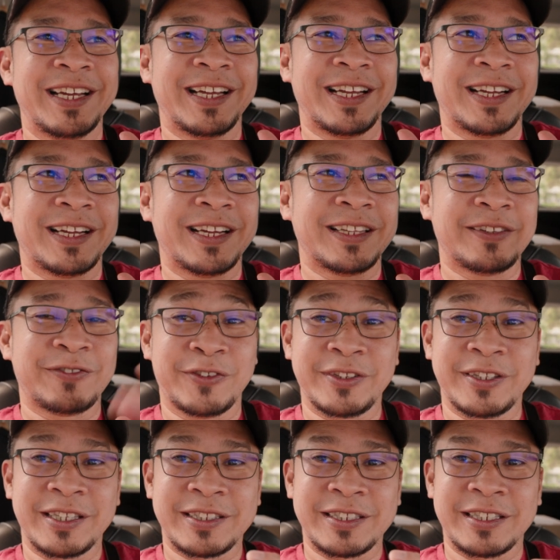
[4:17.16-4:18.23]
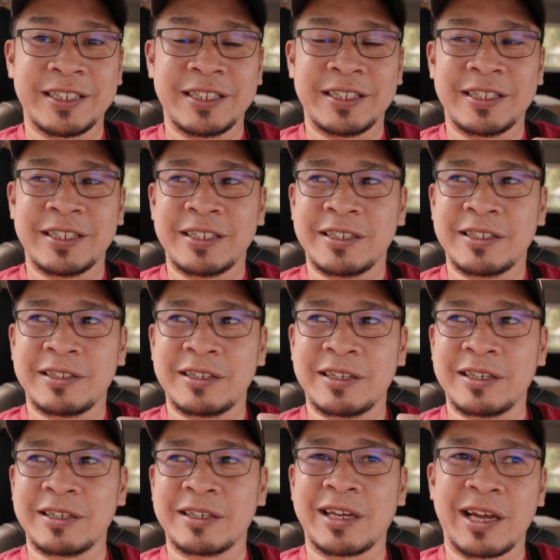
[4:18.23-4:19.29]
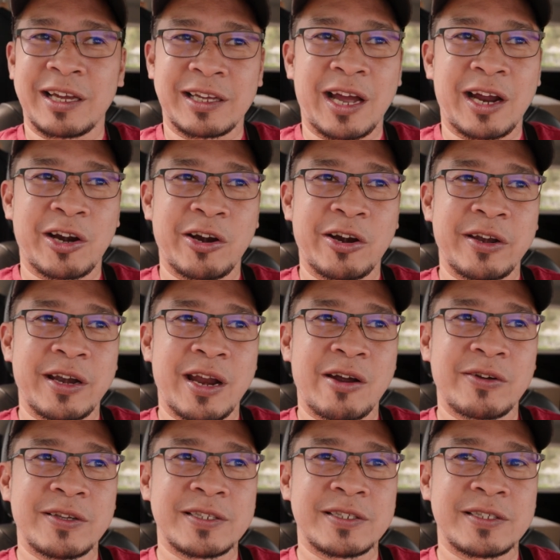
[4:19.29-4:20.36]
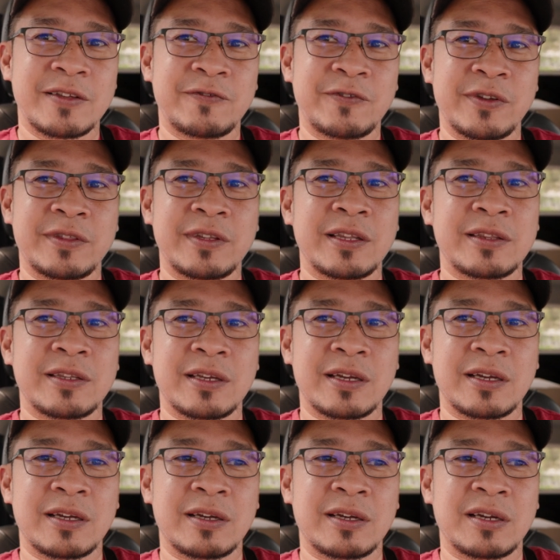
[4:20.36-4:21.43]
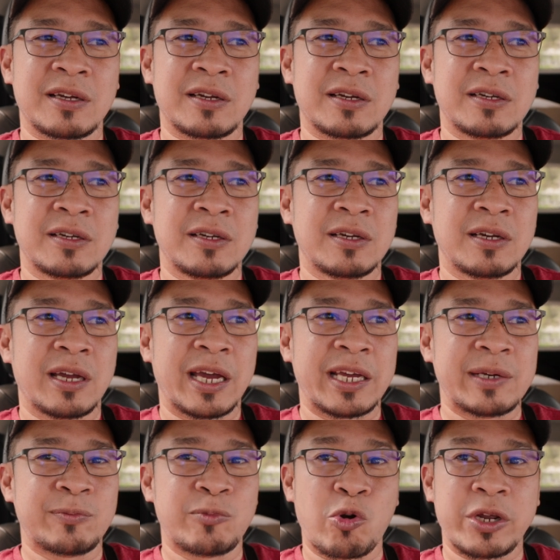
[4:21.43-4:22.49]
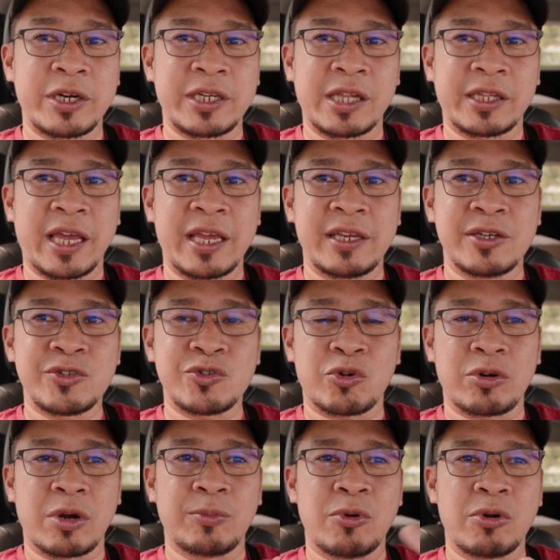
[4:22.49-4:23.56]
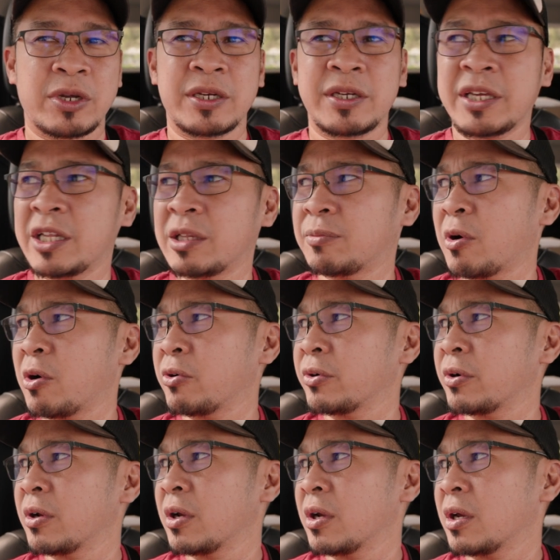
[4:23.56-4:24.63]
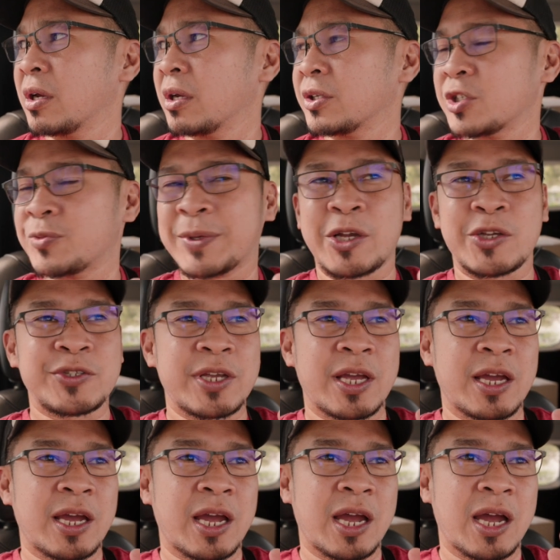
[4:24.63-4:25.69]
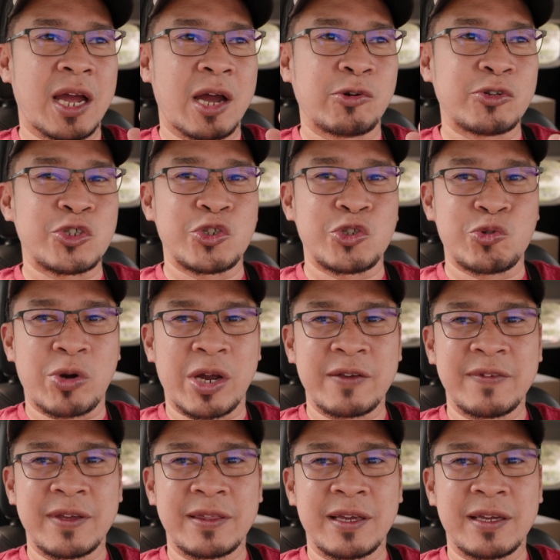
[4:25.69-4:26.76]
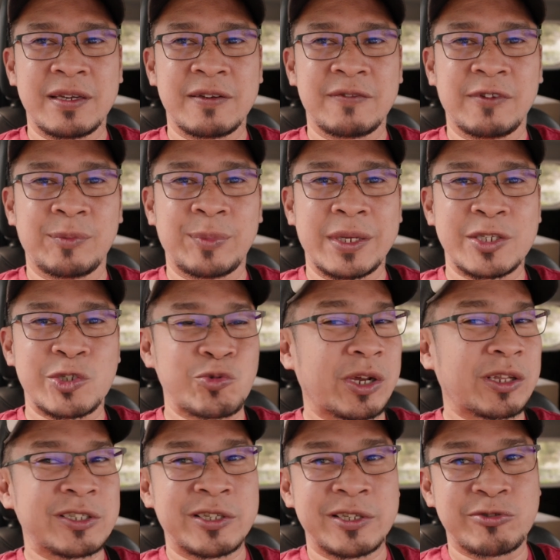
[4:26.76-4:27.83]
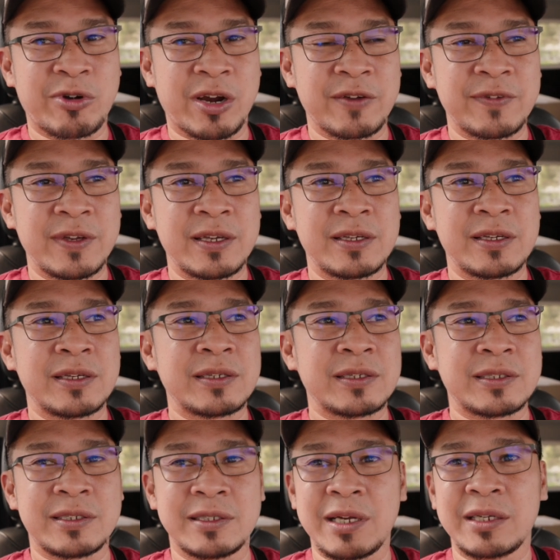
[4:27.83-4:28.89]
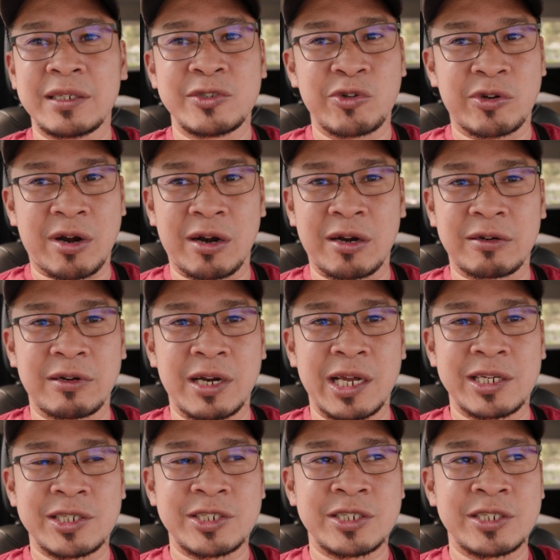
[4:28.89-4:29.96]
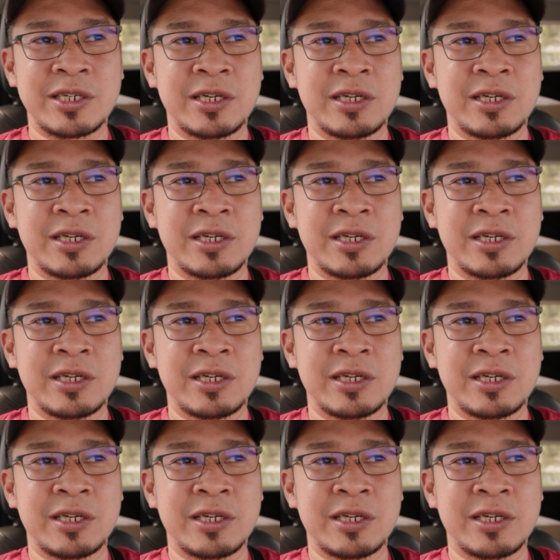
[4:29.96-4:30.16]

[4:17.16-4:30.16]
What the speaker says: The foot that got hurt now is the foot that had a broken calcaneus, or a broken heel bone, just because I was driving then in the Philippines, recklessly driving, got into a car crash,